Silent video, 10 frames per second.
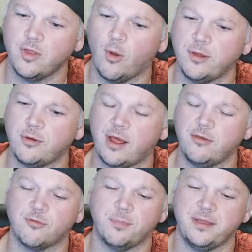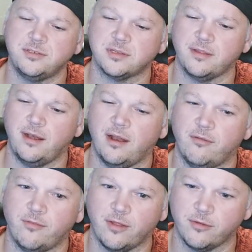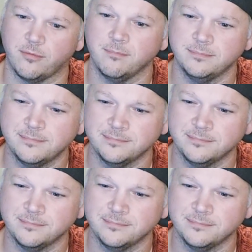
No, I do not use bleach to clean it out, Father.